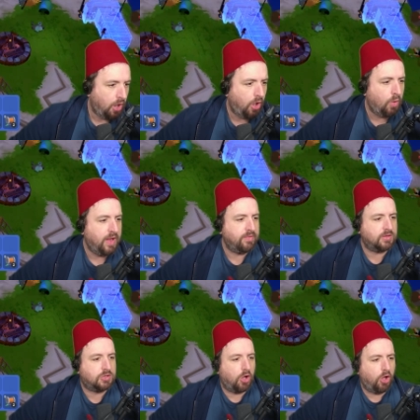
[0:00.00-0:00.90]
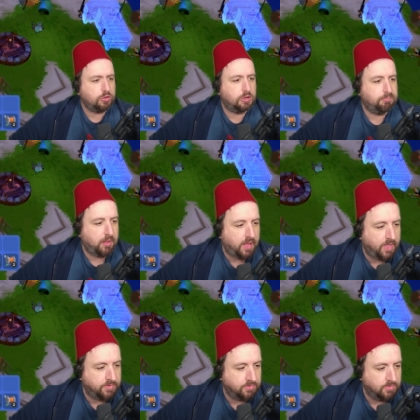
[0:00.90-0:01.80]
Oh, here's a garden
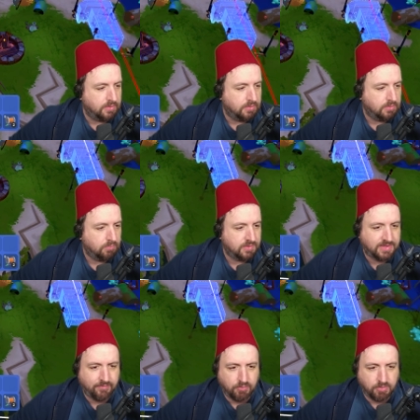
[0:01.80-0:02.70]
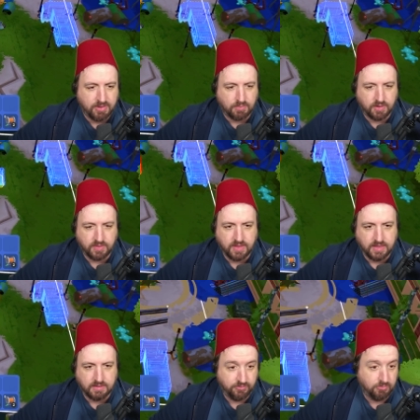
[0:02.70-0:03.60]
bed. We definitely want to make one of these.